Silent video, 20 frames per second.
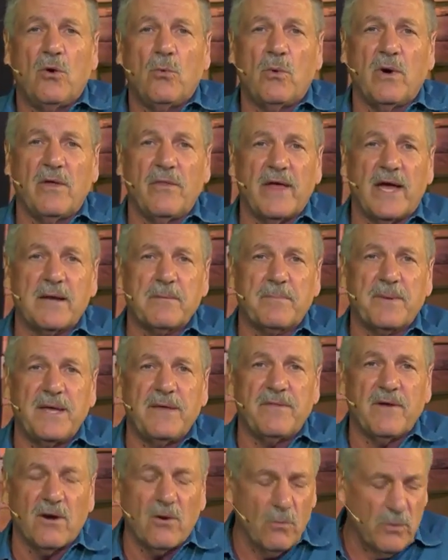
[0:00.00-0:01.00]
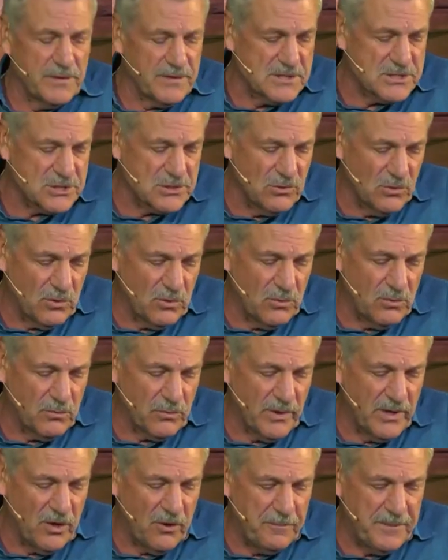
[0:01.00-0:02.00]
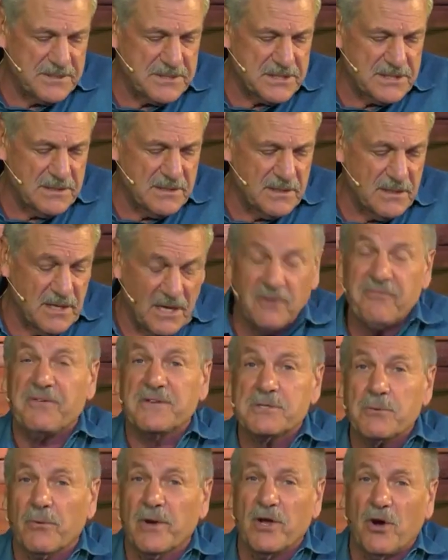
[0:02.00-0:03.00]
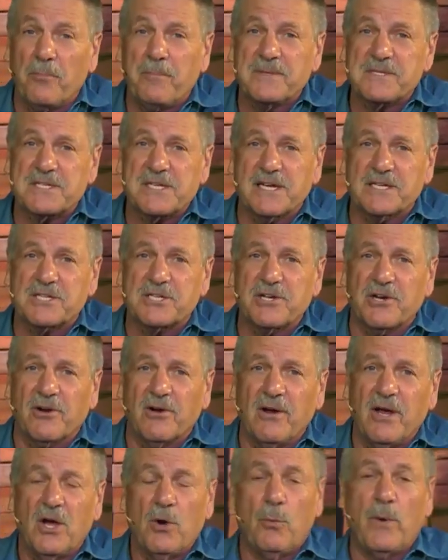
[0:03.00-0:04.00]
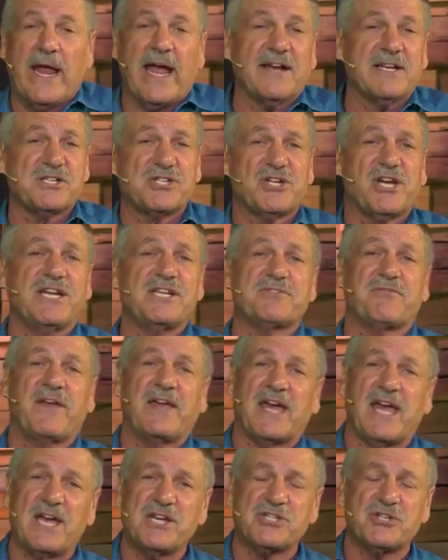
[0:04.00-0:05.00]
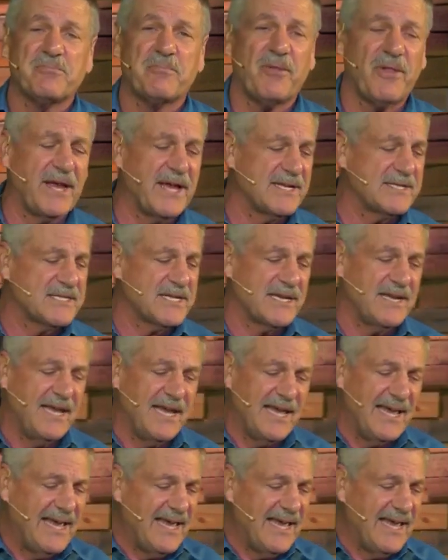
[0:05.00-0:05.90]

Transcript: Will that be there when the school reopens? If it reopens next year, we had to change vacation plans and